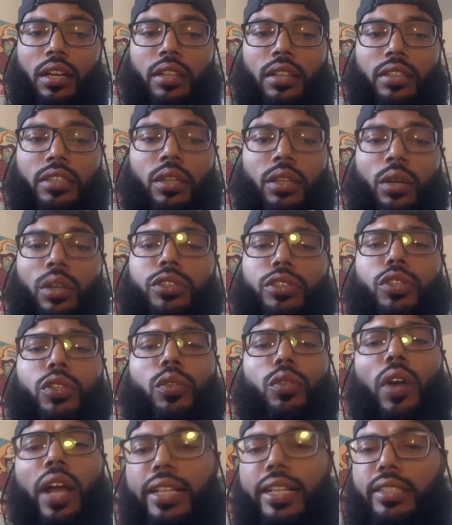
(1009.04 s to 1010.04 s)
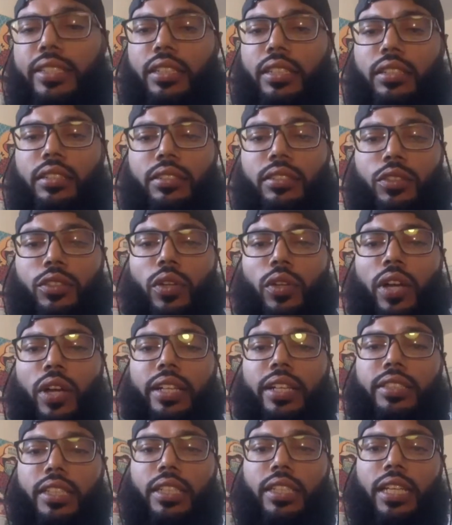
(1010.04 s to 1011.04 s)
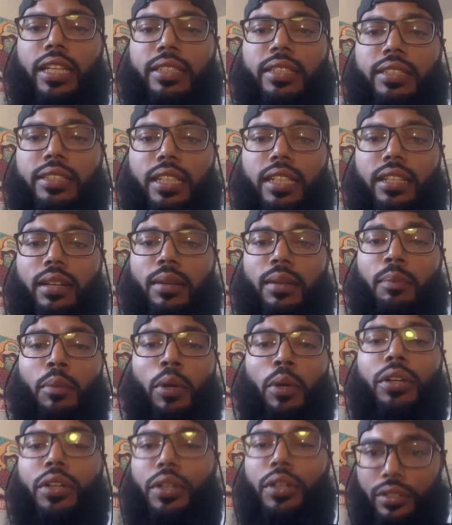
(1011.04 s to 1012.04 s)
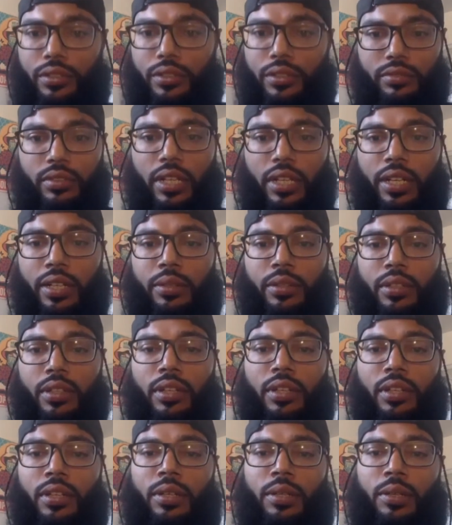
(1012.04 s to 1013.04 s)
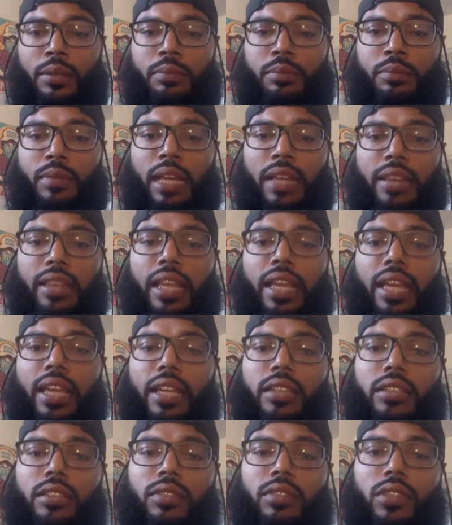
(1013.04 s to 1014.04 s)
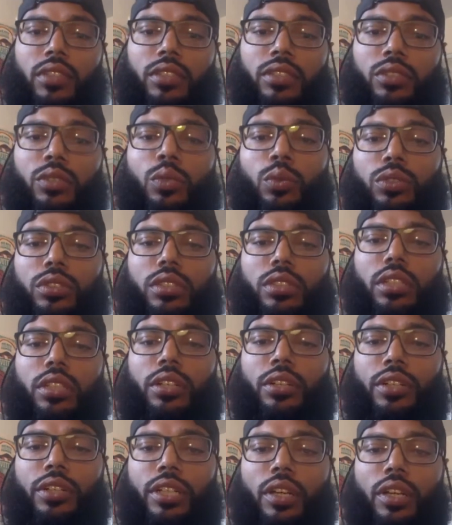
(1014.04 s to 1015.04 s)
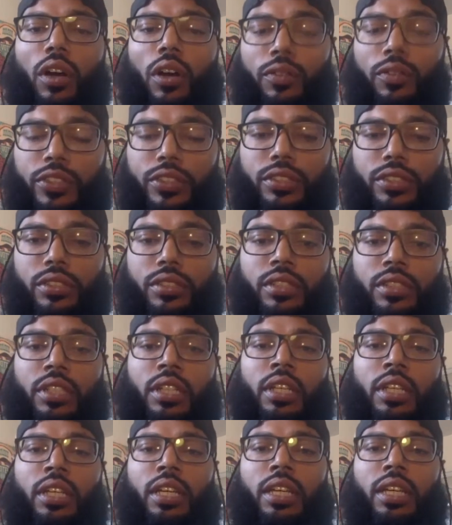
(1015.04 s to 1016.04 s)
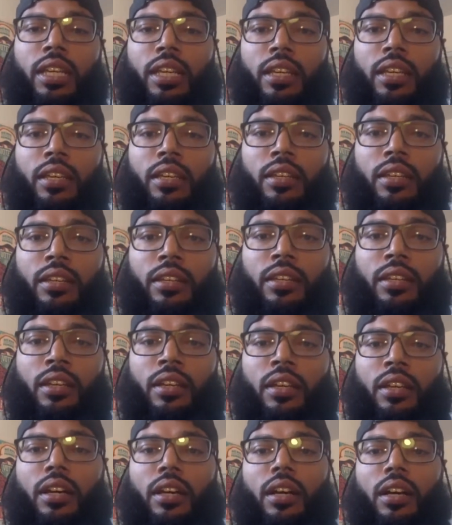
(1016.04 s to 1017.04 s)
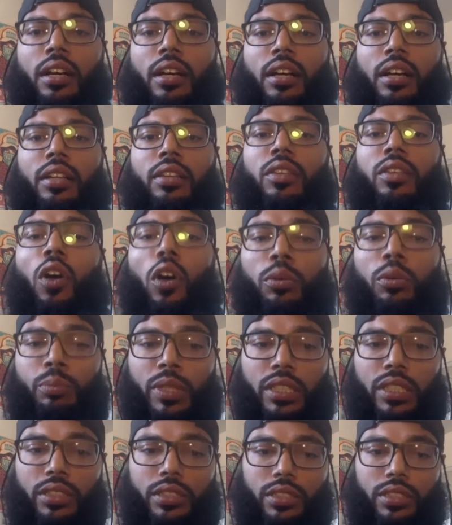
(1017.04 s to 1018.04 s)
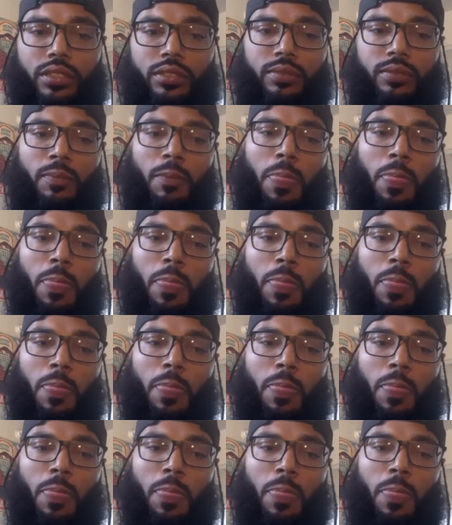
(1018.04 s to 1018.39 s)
you know, a tragic incident, a murder, right, at the hands of a school security officer in Long Beach.